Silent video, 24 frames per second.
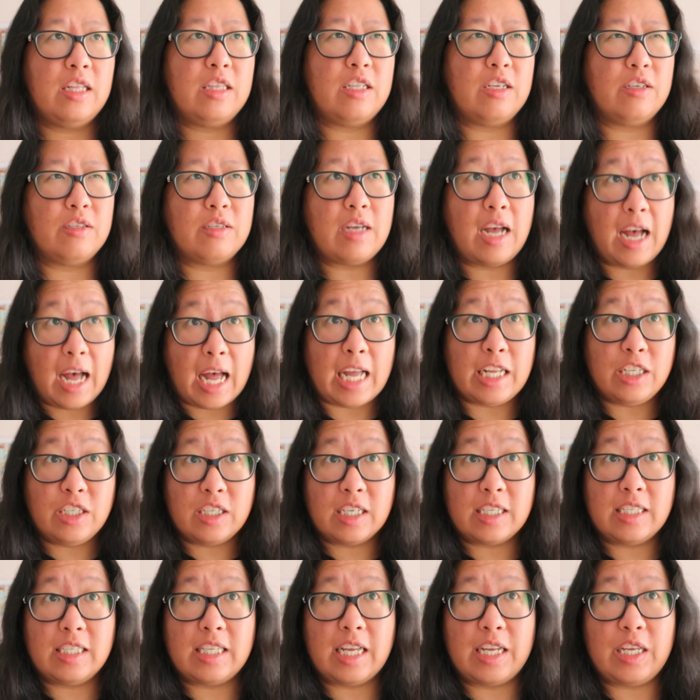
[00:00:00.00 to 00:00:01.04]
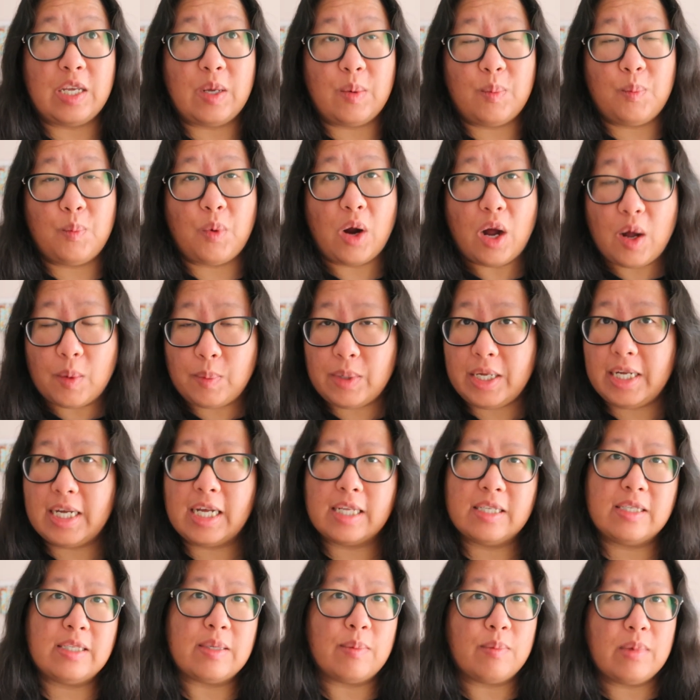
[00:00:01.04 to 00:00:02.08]
there's a high chance that you probably
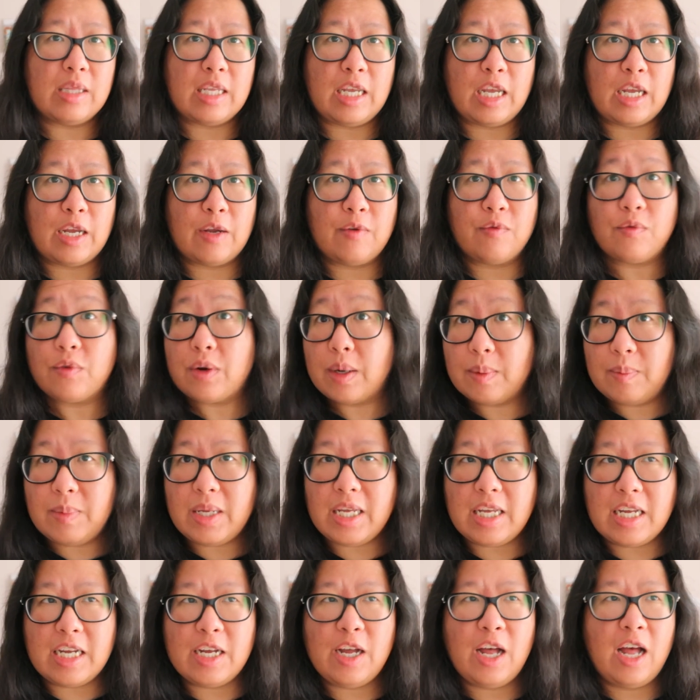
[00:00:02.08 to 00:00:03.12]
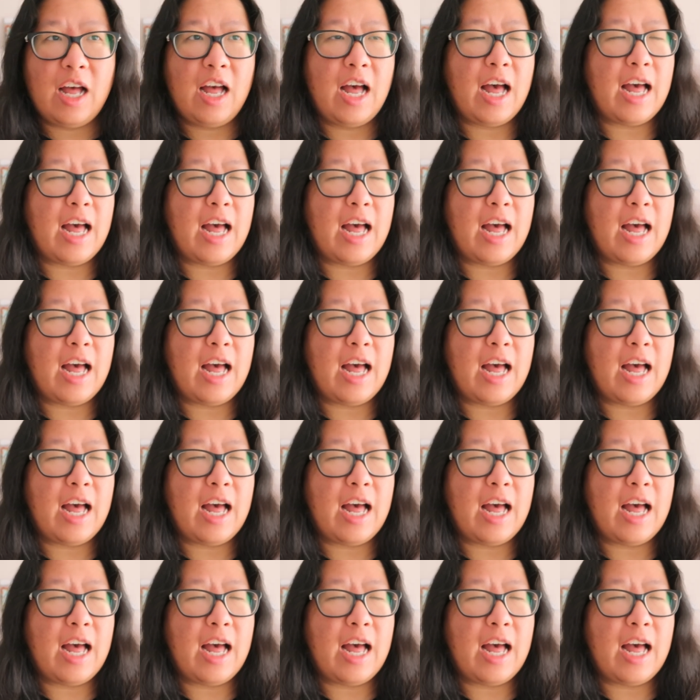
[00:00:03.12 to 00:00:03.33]
got something from me.